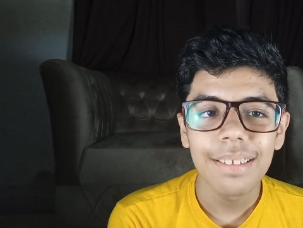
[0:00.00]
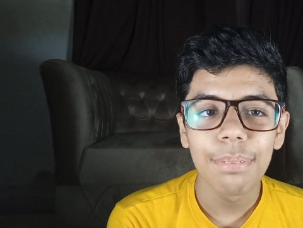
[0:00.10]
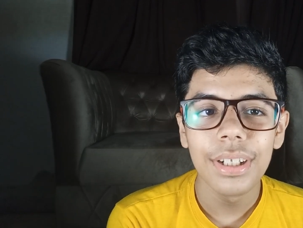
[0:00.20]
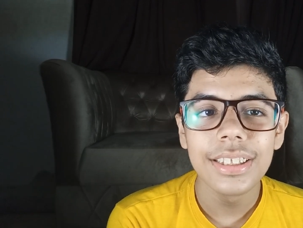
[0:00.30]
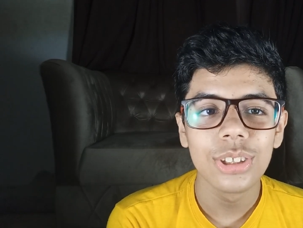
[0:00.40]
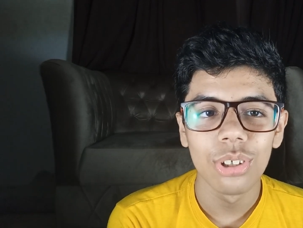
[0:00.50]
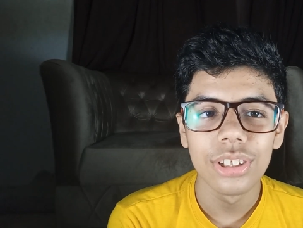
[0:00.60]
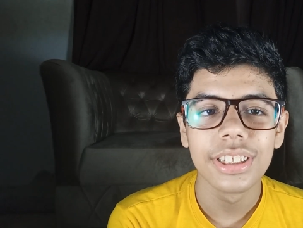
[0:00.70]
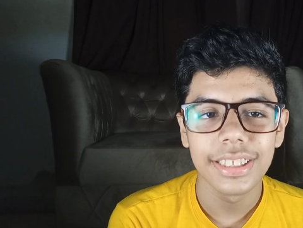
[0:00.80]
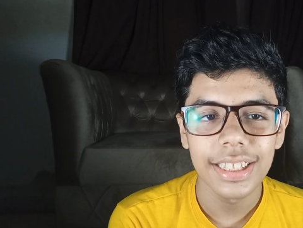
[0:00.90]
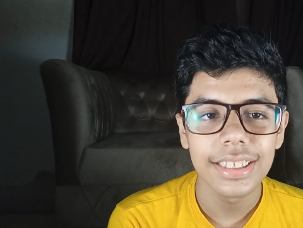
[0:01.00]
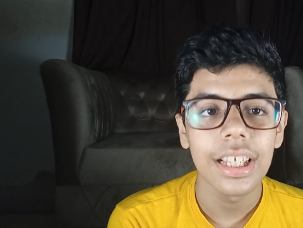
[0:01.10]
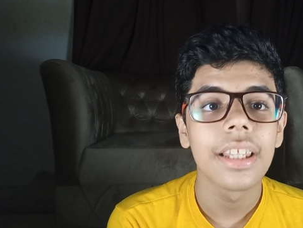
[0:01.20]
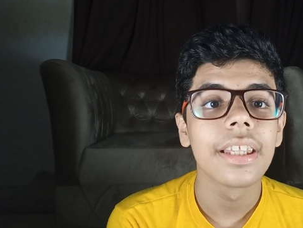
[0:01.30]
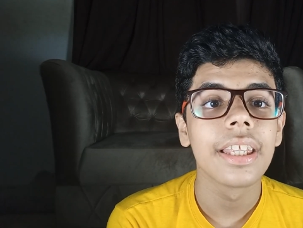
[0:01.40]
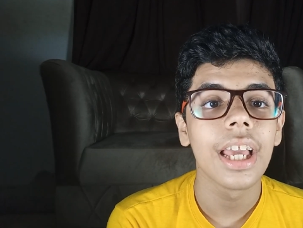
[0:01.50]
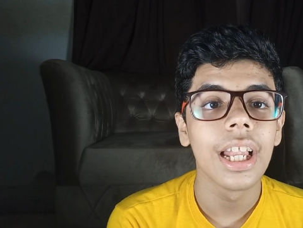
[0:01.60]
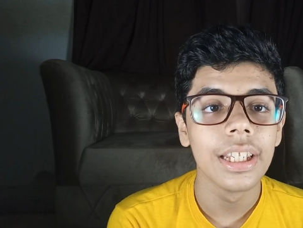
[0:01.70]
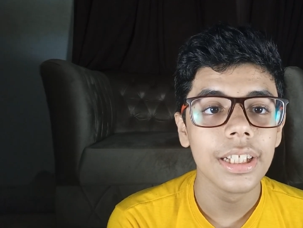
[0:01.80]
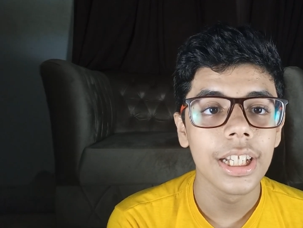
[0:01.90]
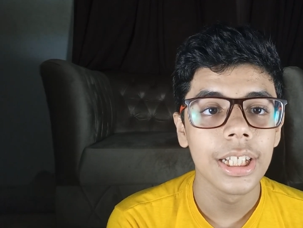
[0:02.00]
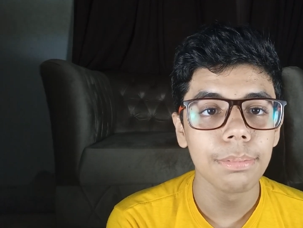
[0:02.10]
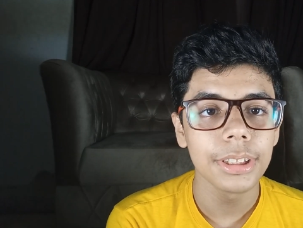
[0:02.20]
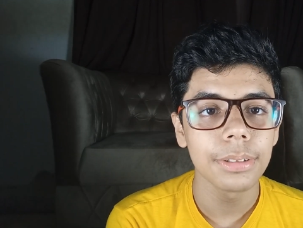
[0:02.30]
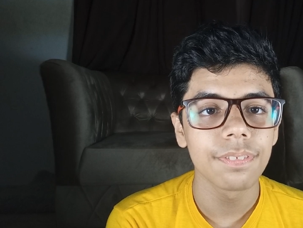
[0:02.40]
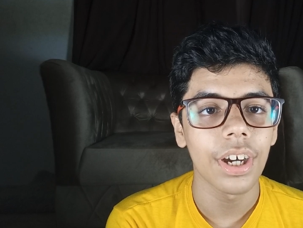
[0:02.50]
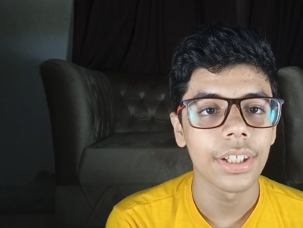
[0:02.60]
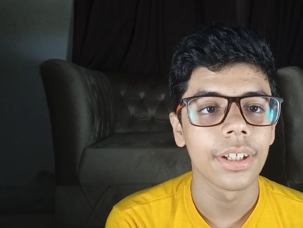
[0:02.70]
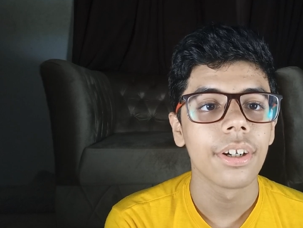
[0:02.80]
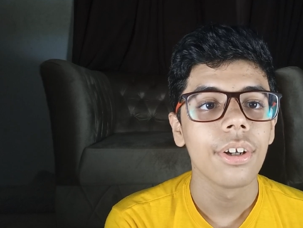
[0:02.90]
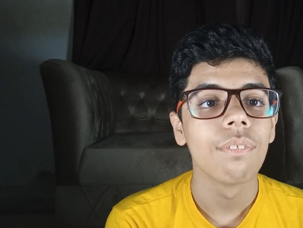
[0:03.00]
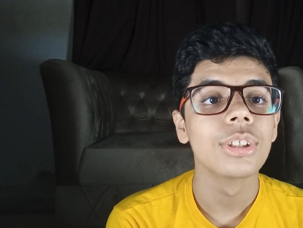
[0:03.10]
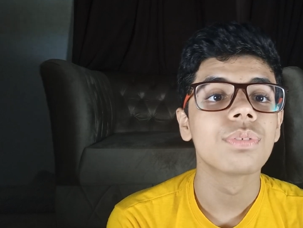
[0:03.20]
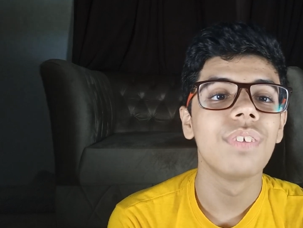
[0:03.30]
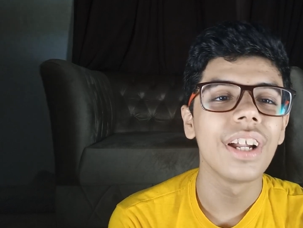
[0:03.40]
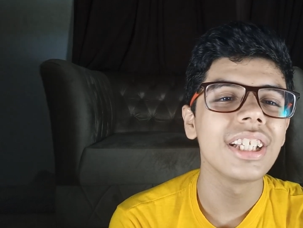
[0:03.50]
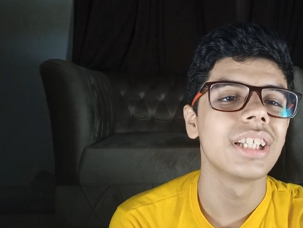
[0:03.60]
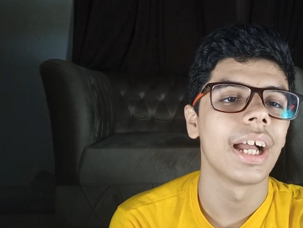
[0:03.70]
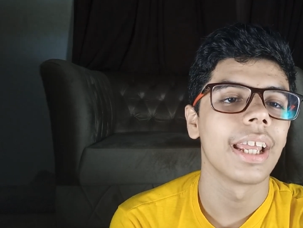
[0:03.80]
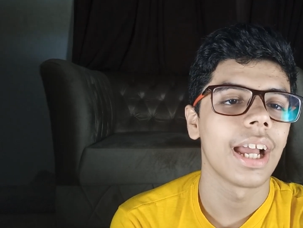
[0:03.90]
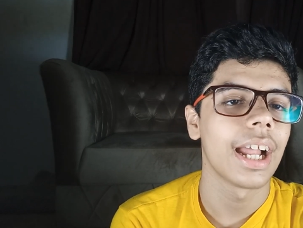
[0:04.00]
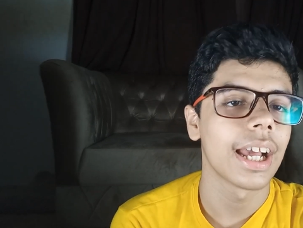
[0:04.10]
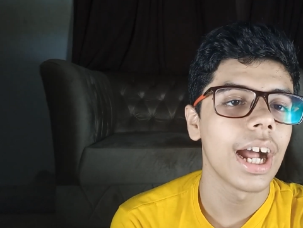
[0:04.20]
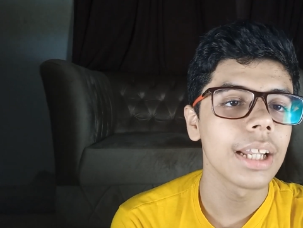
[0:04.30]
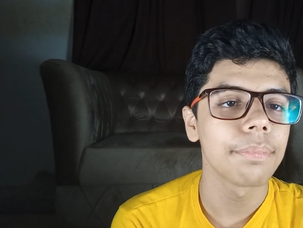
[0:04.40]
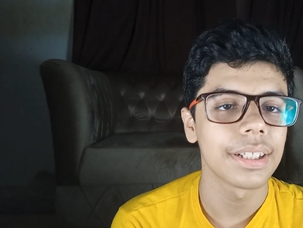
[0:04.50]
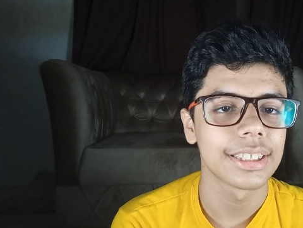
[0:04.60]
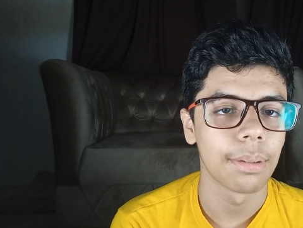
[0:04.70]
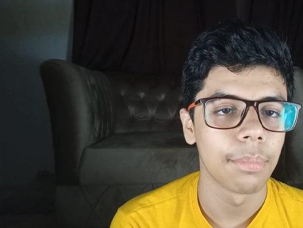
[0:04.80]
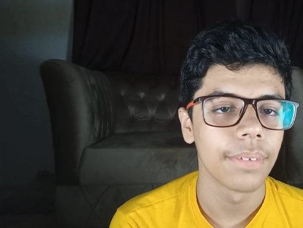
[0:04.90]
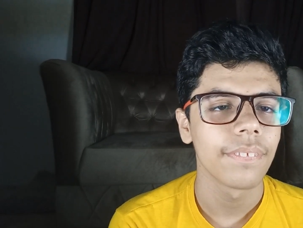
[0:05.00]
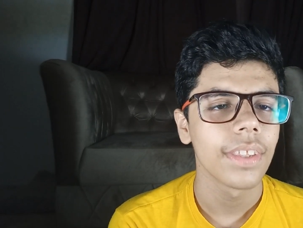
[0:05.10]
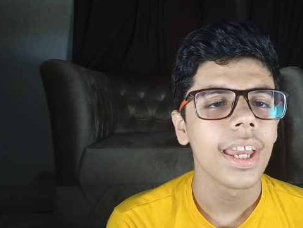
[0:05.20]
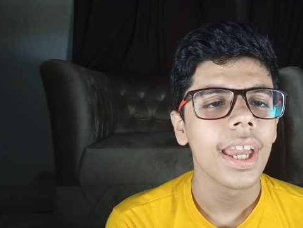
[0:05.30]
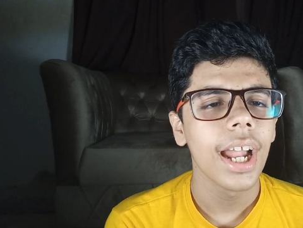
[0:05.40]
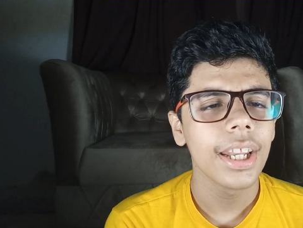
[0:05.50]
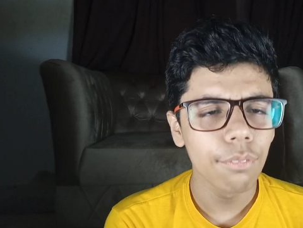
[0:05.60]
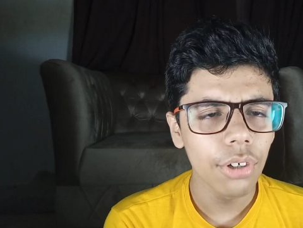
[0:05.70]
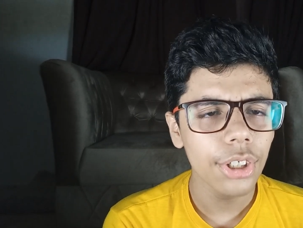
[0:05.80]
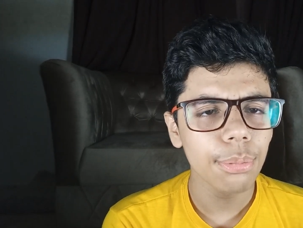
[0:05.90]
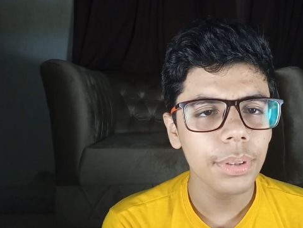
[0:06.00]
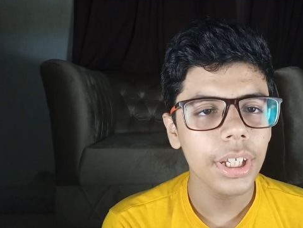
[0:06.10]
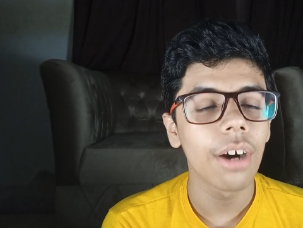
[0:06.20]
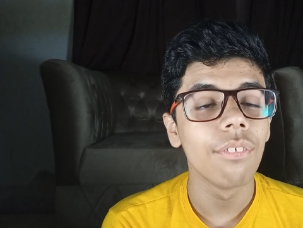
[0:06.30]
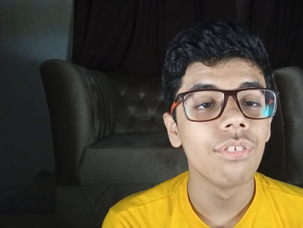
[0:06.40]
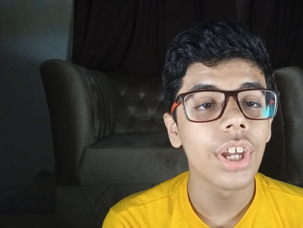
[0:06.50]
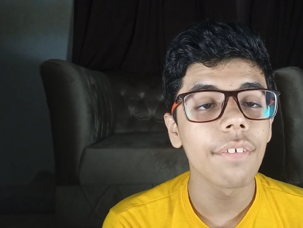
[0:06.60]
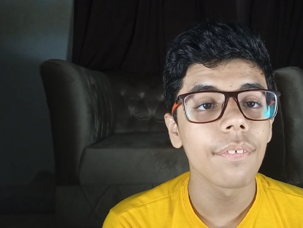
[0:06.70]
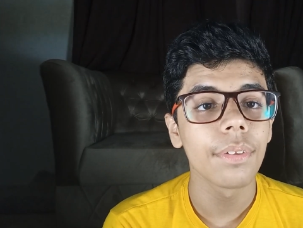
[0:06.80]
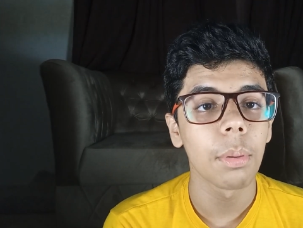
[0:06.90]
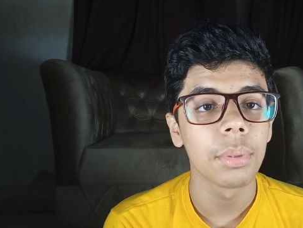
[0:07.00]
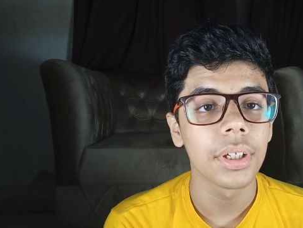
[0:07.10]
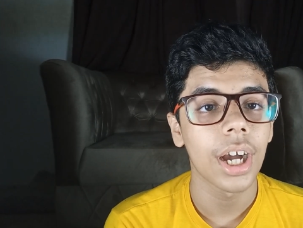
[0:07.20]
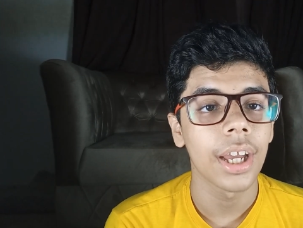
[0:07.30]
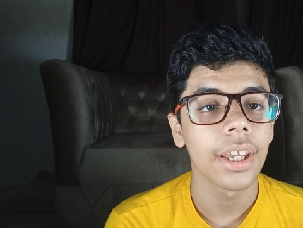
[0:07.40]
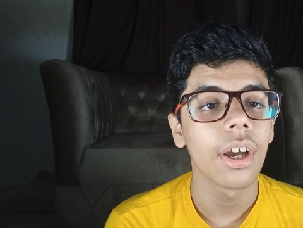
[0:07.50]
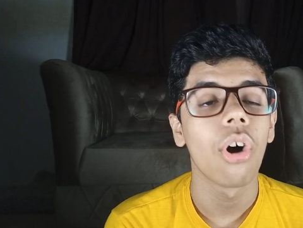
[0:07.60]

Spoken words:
Prince George VI, Elizabeth's father, was very shy and had a bad stomach, and he wanted to be away from the public eye